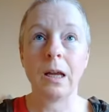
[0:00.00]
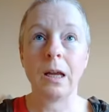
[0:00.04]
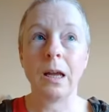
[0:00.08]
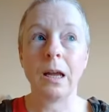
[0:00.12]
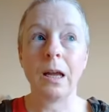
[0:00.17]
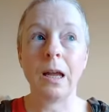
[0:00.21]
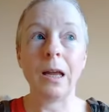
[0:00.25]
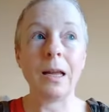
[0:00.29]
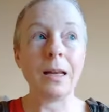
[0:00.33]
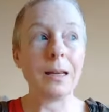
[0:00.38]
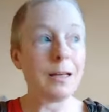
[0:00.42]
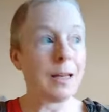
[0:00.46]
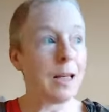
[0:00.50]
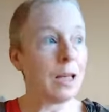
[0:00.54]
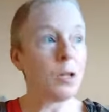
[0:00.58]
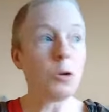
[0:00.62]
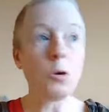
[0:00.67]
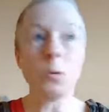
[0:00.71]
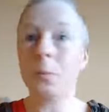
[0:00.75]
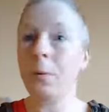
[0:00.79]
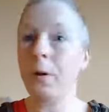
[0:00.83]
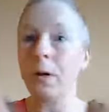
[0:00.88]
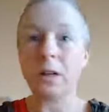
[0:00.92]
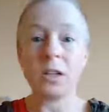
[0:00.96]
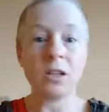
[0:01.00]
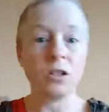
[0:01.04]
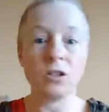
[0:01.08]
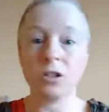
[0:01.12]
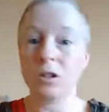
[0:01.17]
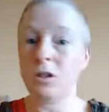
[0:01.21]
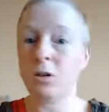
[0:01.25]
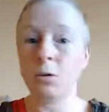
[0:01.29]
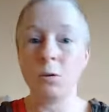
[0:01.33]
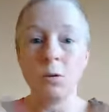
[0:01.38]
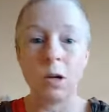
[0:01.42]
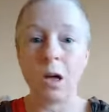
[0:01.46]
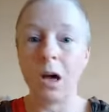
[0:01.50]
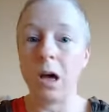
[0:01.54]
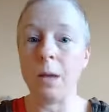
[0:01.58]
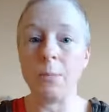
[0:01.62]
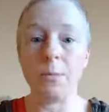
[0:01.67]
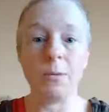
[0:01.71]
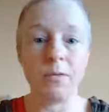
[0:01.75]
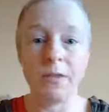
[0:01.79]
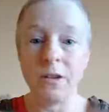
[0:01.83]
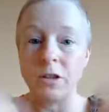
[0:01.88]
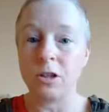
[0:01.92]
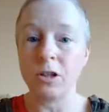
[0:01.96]
And now your body is just doing
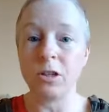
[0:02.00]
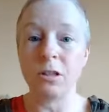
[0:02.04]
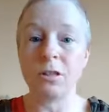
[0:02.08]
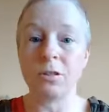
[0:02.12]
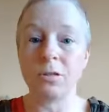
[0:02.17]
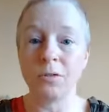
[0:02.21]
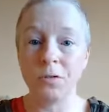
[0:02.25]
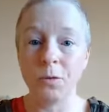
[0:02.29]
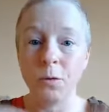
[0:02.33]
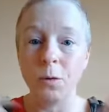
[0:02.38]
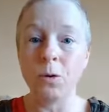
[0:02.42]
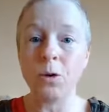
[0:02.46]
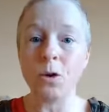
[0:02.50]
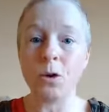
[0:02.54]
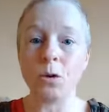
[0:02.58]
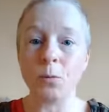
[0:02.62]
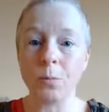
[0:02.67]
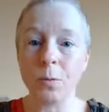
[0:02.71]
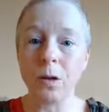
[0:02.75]
hypervigilance for you,